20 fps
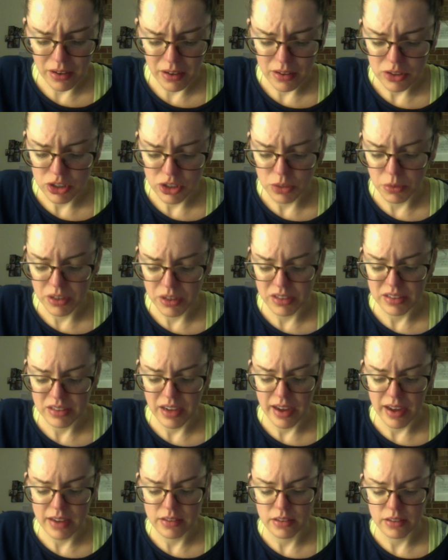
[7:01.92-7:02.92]
she wanted to
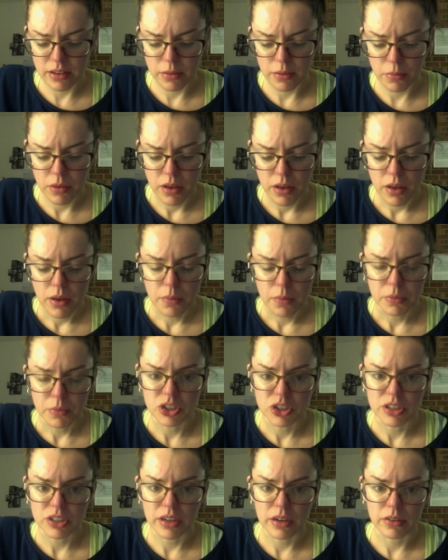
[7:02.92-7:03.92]
ask him, but
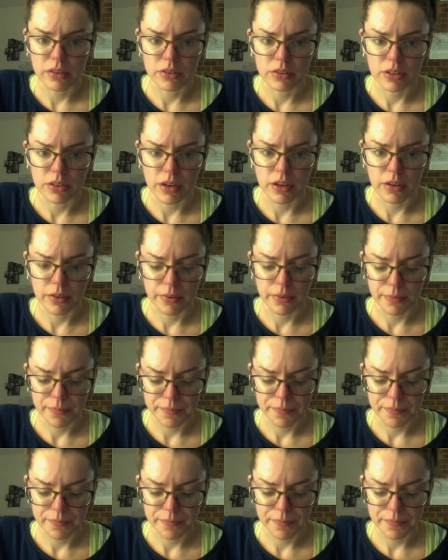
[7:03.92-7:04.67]
she held her tongue.